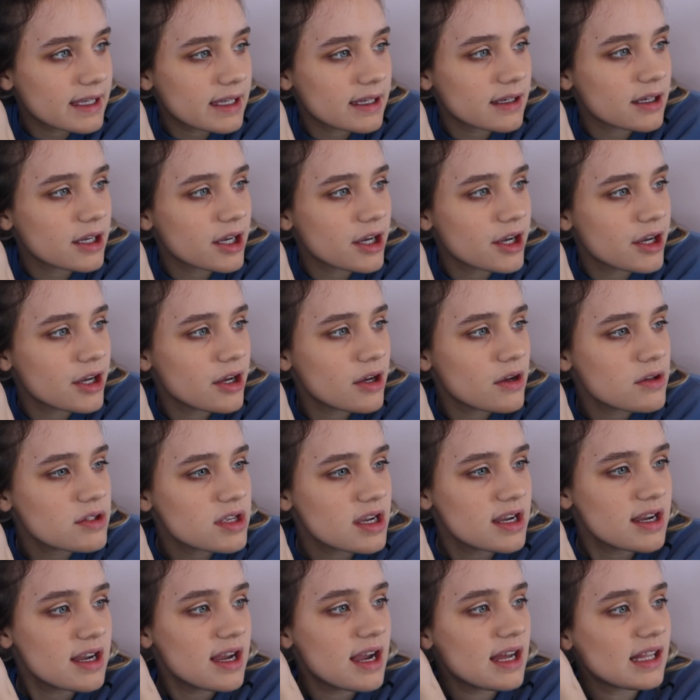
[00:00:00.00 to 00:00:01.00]
it curled.
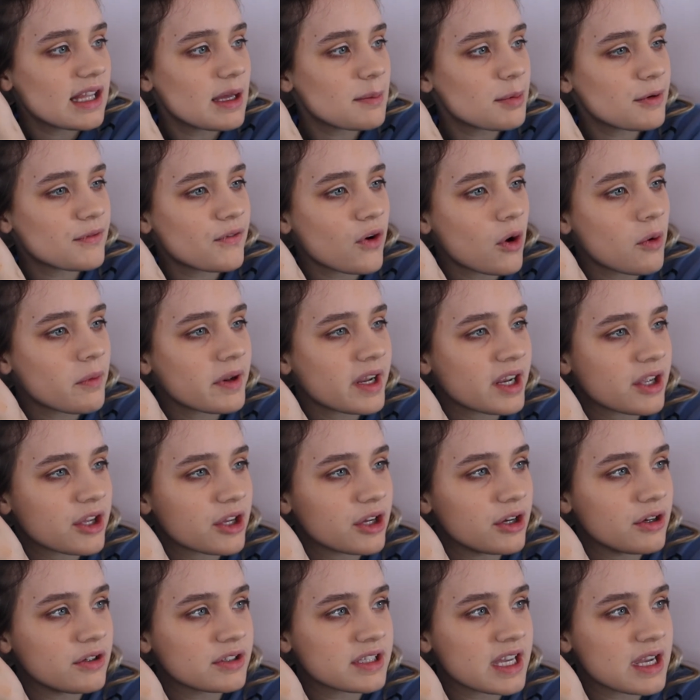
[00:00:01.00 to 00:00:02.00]
Like before when I
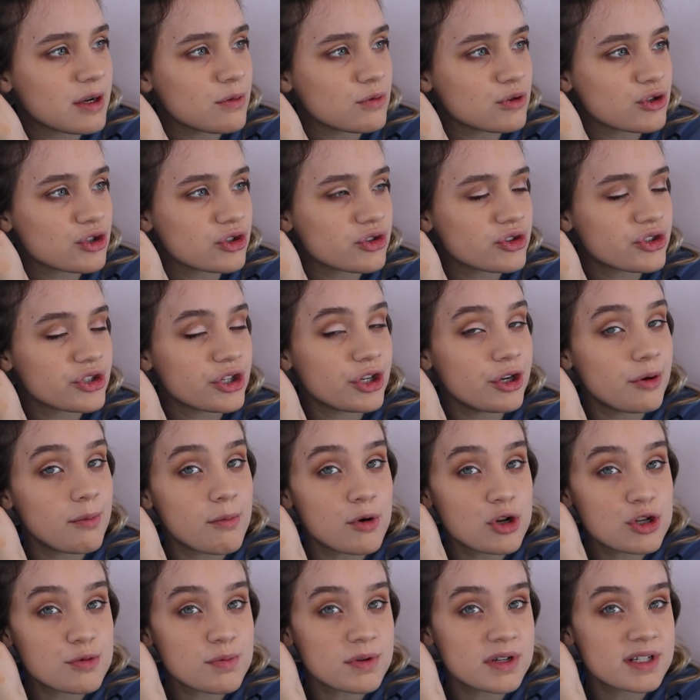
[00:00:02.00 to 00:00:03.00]
curled it, it was just too
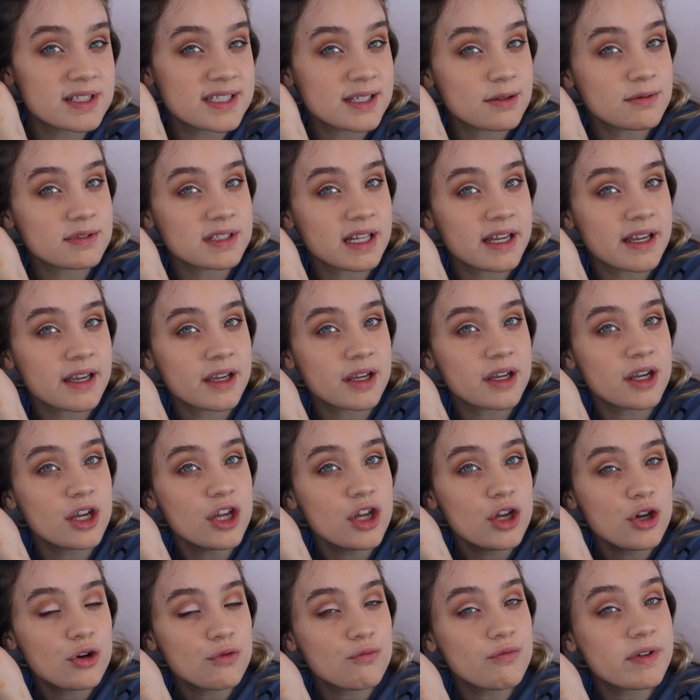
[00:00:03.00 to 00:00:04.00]
much because it was like
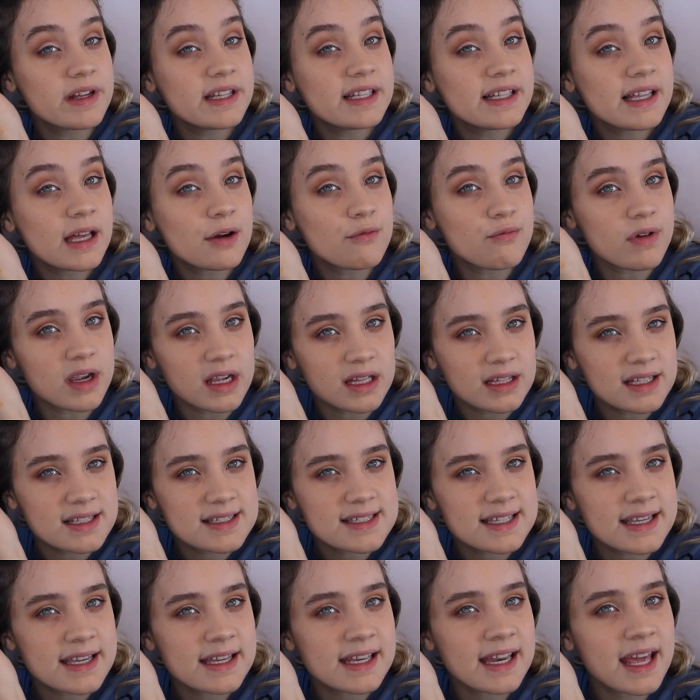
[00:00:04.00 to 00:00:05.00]
really like
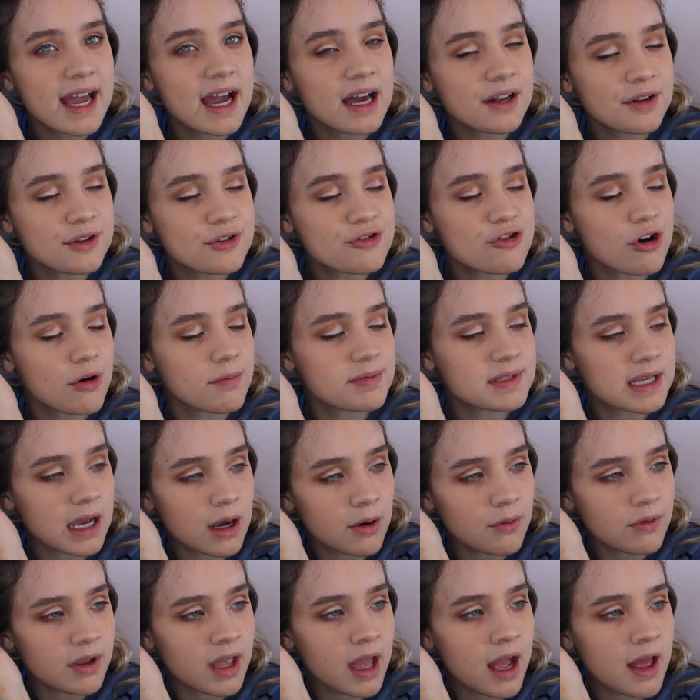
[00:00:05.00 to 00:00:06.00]
ringlety and it hadn't dropped
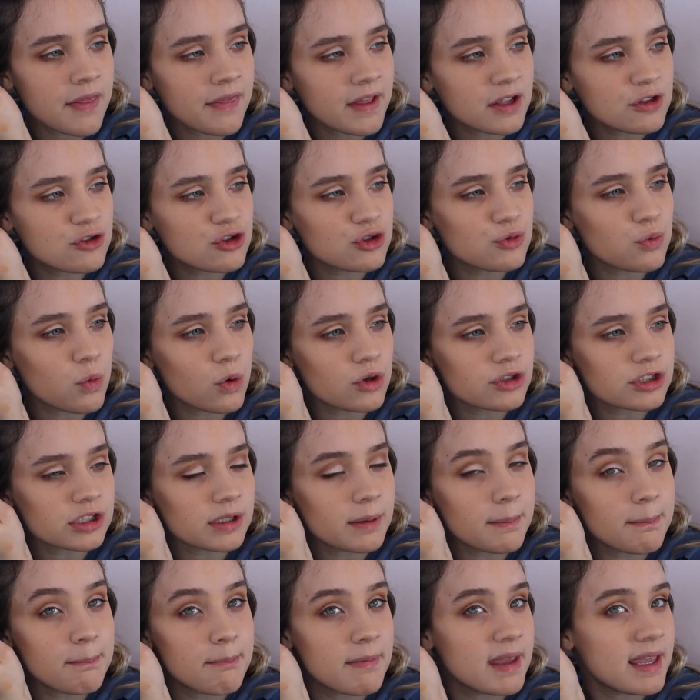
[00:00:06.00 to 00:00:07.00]
out yet, and that just
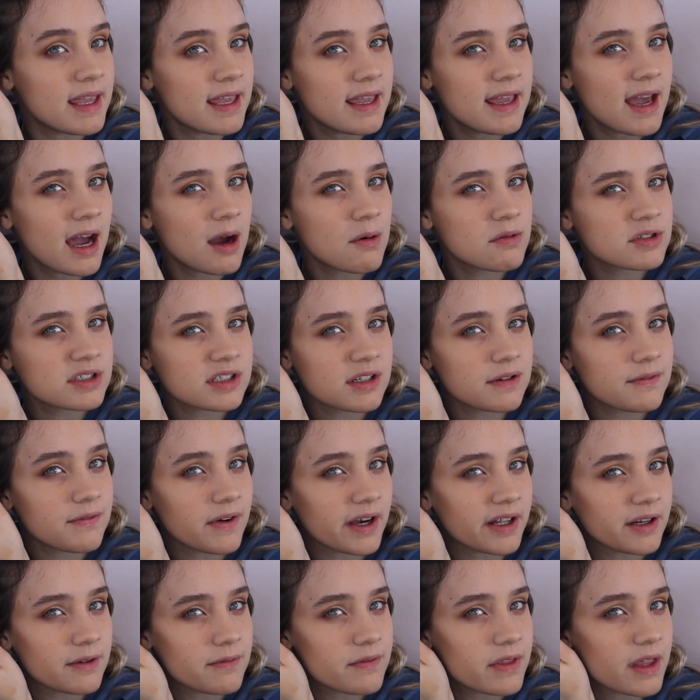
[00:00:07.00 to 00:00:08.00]
wasn't me. I wasn't a
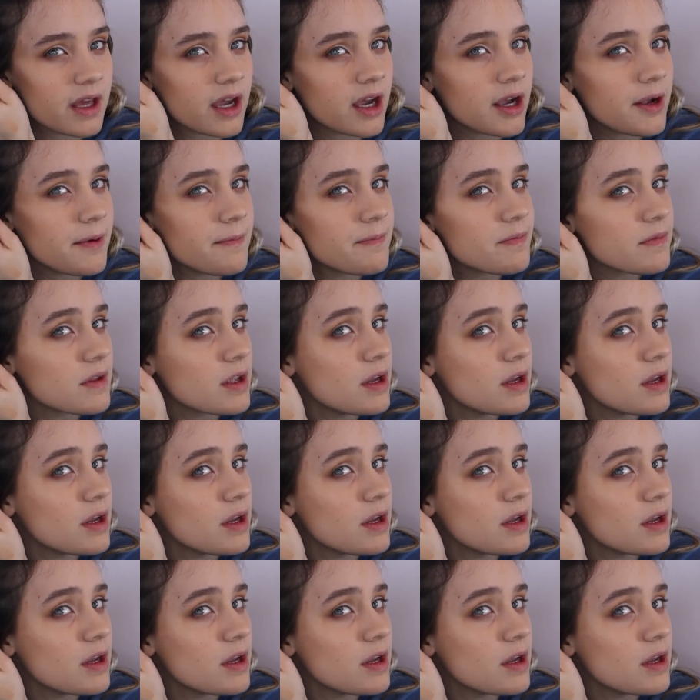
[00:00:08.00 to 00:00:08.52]
fan of that.